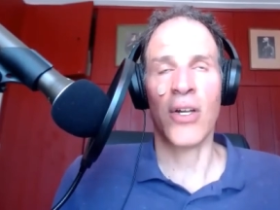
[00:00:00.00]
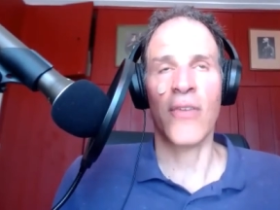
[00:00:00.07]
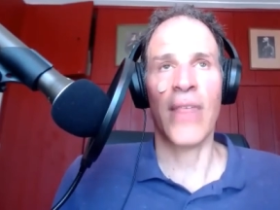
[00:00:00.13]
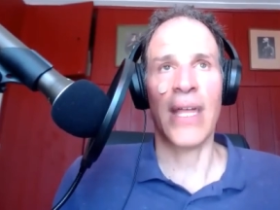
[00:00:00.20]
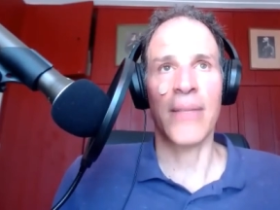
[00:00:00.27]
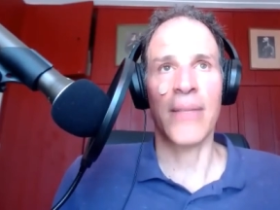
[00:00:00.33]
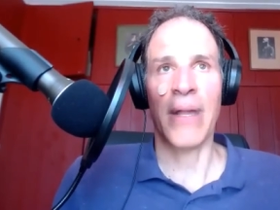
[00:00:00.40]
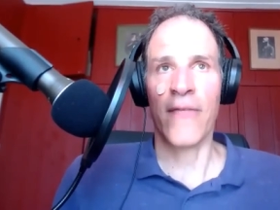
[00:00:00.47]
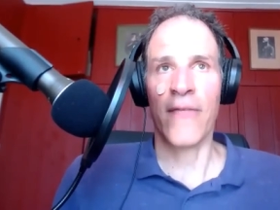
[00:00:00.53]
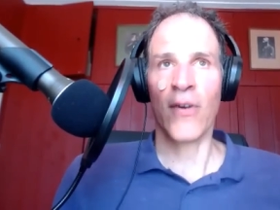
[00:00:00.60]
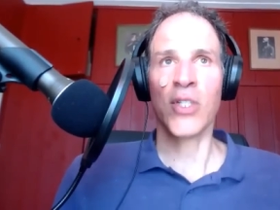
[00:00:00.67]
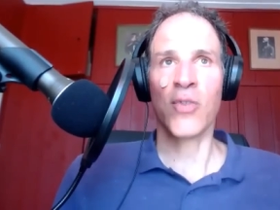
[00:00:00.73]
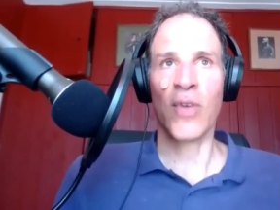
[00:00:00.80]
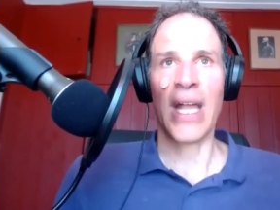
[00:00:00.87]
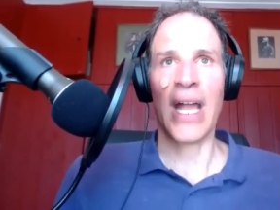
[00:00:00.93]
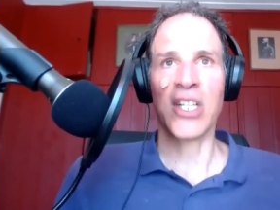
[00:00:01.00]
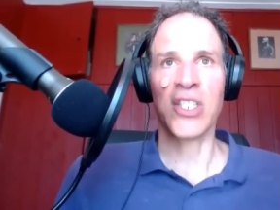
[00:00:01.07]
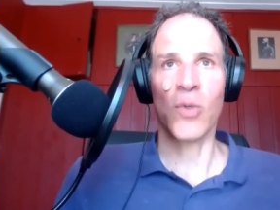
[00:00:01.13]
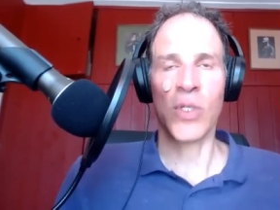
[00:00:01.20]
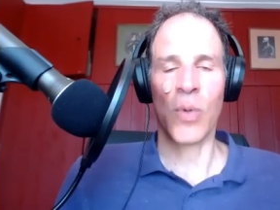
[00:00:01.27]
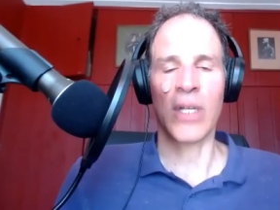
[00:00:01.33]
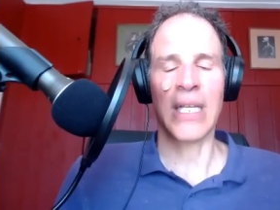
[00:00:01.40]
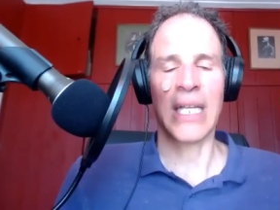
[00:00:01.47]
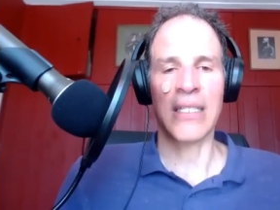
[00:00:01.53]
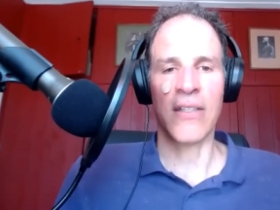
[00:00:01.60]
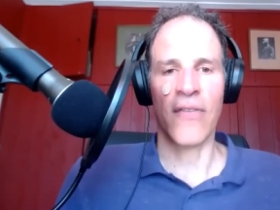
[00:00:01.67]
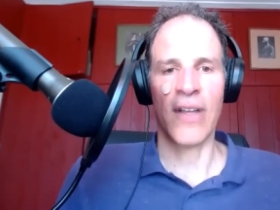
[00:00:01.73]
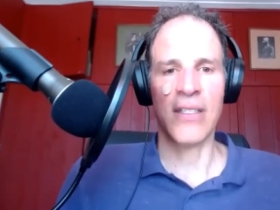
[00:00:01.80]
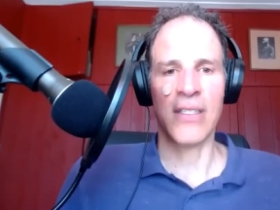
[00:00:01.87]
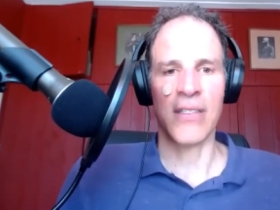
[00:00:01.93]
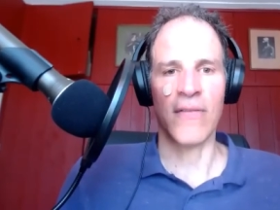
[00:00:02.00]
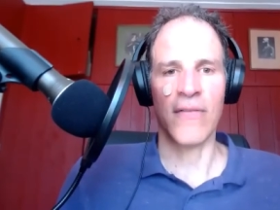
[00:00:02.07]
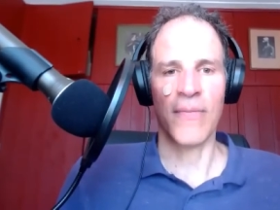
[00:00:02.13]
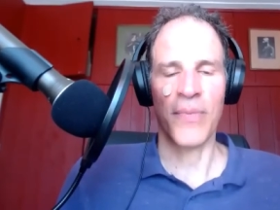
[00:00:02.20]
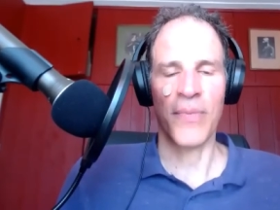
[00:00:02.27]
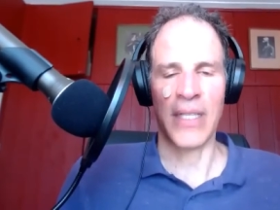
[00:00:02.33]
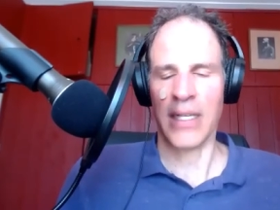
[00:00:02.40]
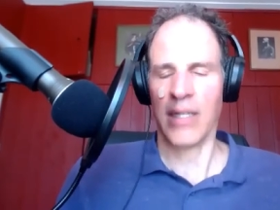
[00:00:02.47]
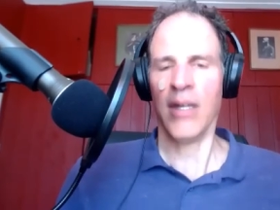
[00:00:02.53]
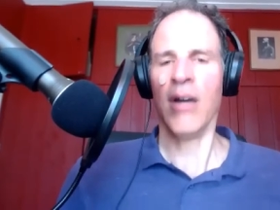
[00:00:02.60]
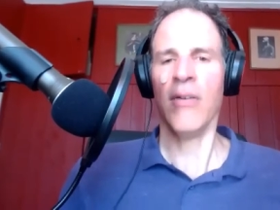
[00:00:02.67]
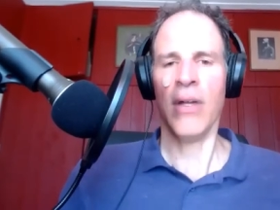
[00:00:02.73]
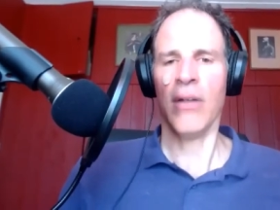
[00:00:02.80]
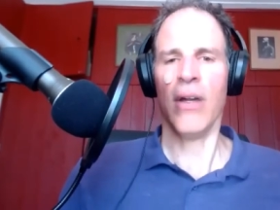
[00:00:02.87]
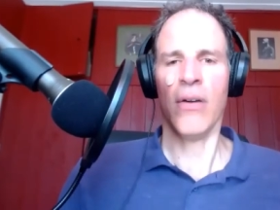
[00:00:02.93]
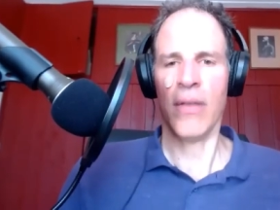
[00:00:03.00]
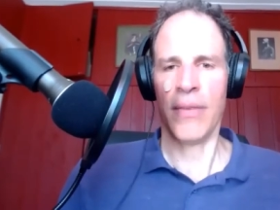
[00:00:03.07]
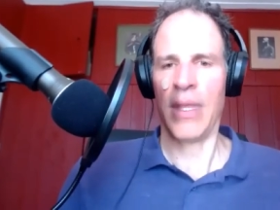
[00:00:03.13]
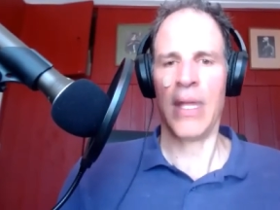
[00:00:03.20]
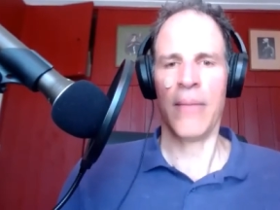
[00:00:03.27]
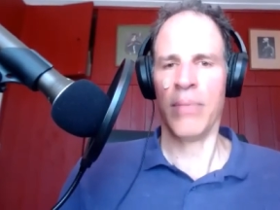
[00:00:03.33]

heard that my first reaction was want to get defensive like no no no that,